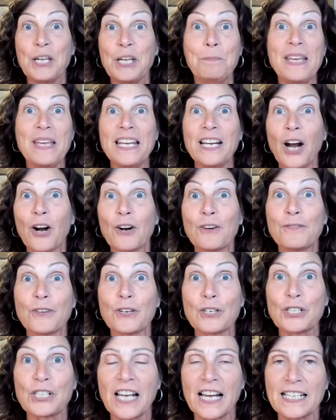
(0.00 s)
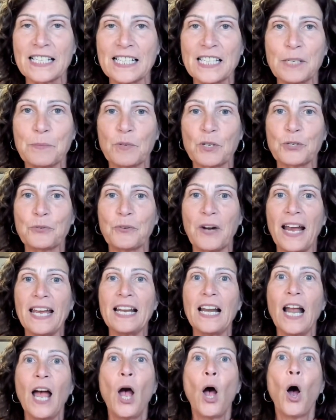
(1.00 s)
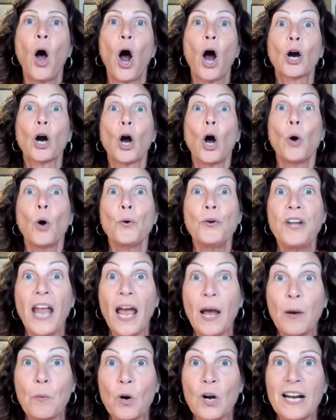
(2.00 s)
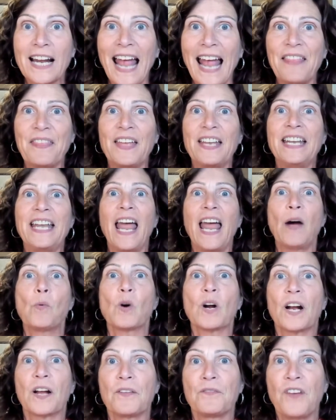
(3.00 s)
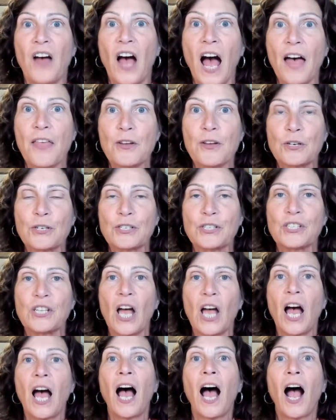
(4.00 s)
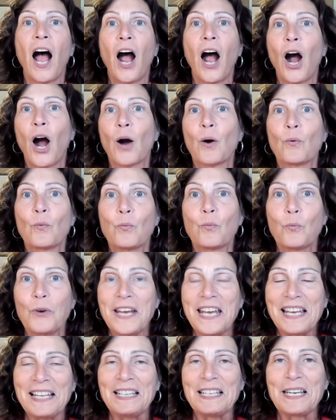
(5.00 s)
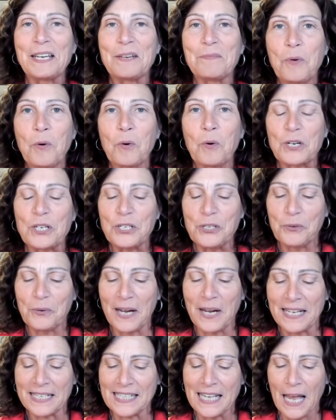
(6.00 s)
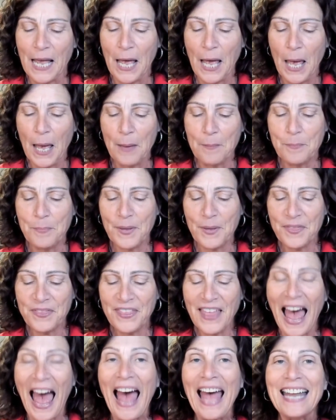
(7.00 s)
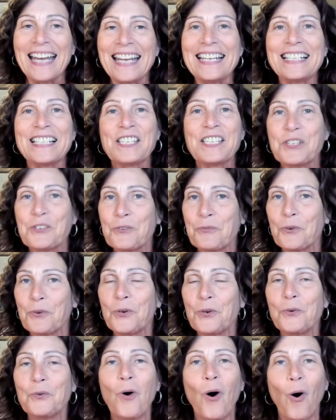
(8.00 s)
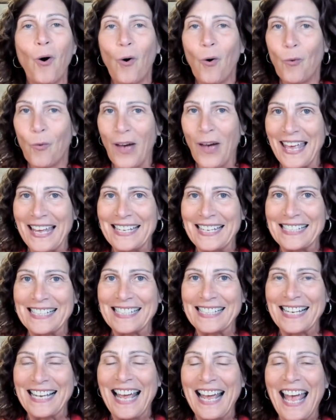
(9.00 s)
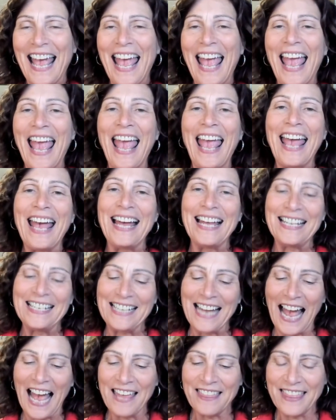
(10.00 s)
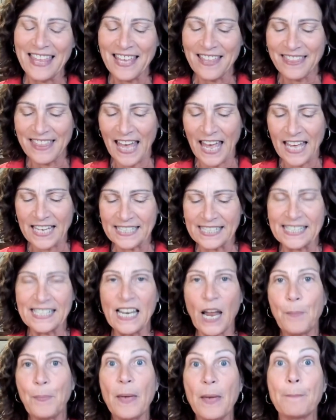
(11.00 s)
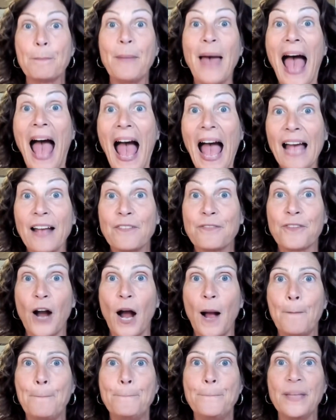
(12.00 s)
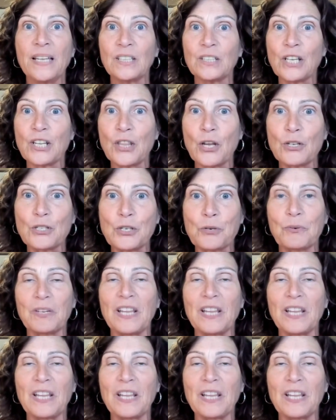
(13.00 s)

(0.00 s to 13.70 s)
to meet our first customers, right? Our own network and the network of others are really important to us. But that is true always. And I think that stepping back from building those